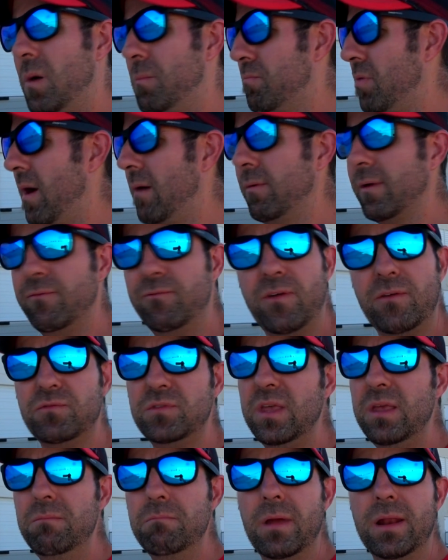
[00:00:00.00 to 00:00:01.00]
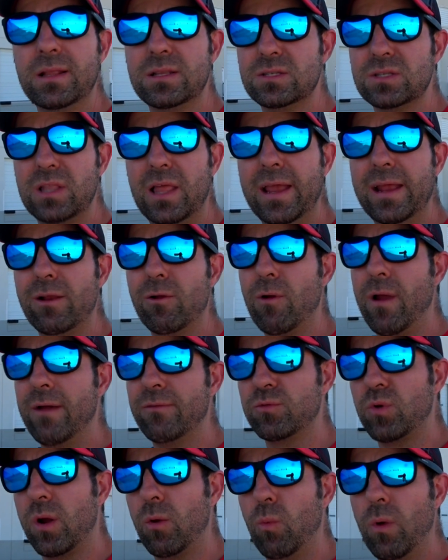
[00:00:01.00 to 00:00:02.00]
Probably 15 minutes later,
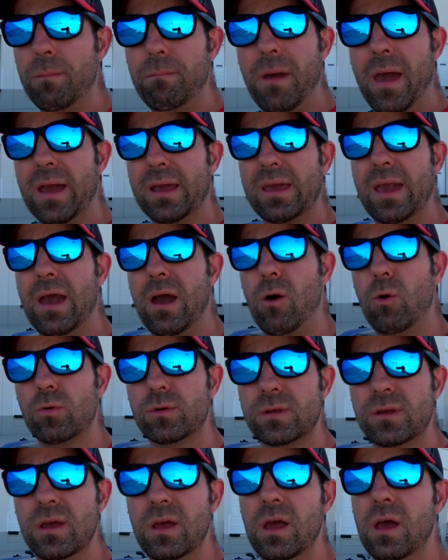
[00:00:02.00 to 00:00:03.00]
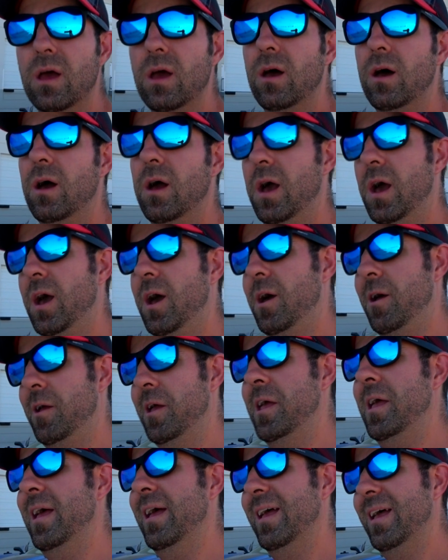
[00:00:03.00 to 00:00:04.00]
after I went back out, I
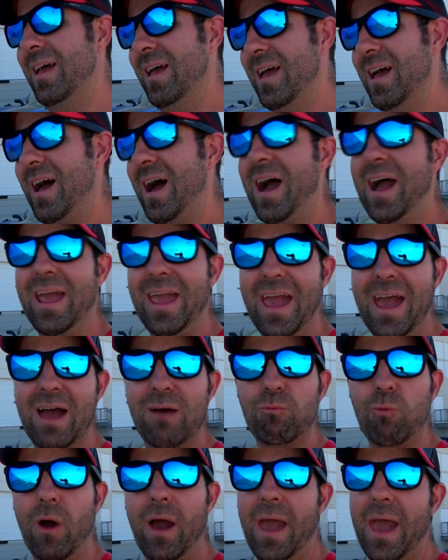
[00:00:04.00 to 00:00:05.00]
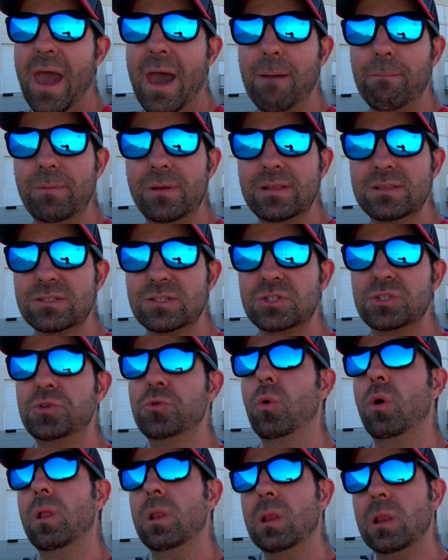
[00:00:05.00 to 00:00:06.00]
had what happens
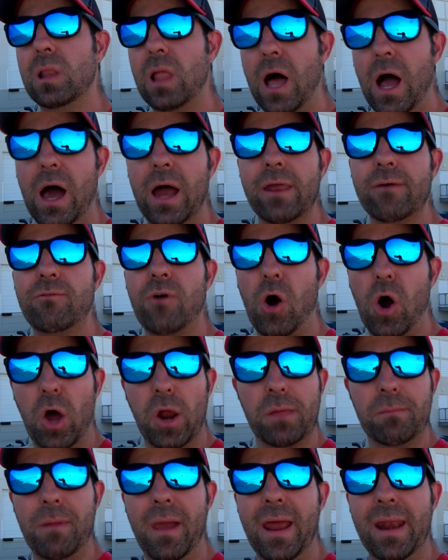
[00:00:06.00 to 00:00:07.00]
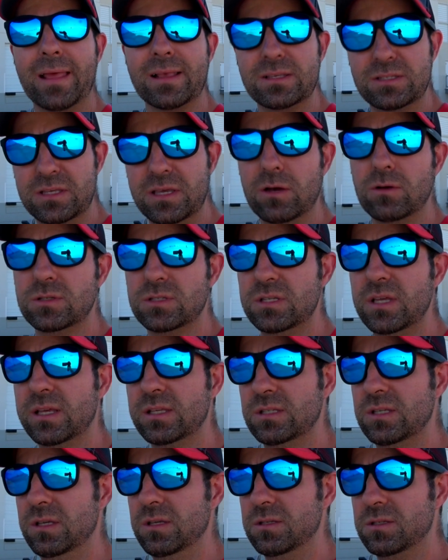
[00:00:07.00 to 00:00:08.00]
to a lot of automatic
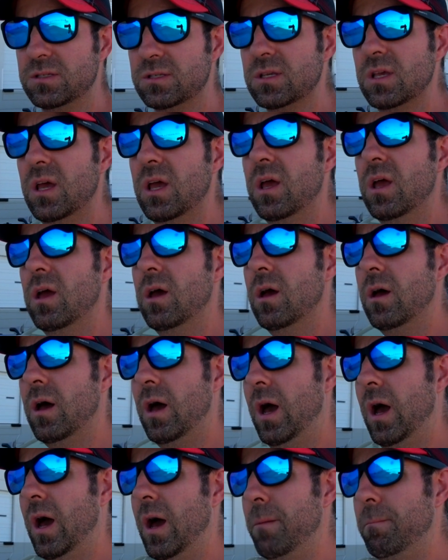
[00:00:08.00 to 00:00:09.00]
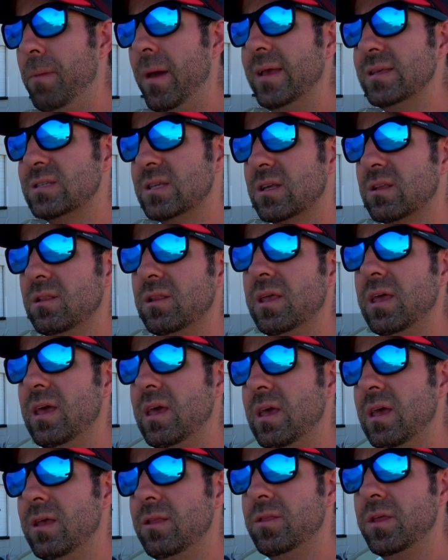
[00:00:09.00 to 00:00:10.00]
Z06s,
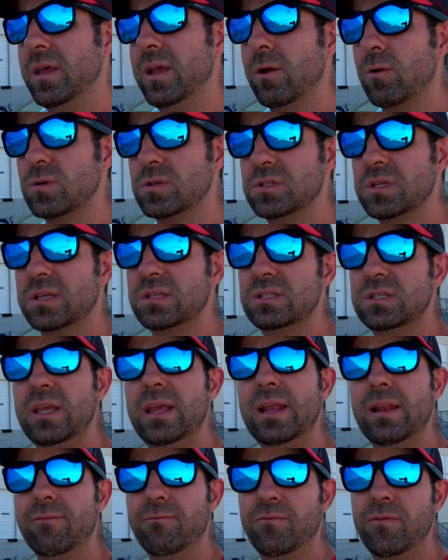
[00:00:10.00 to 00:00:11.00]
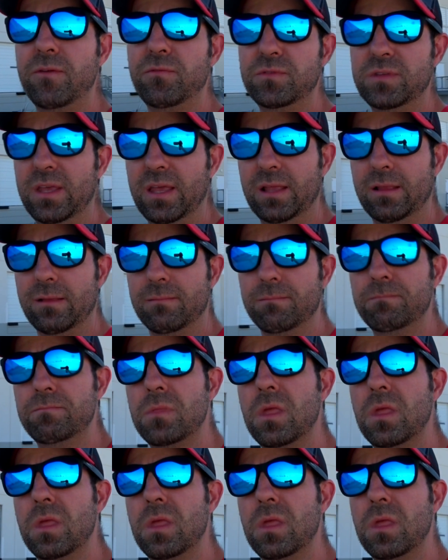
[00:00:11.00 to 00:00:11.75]
basically the year 16 and 15.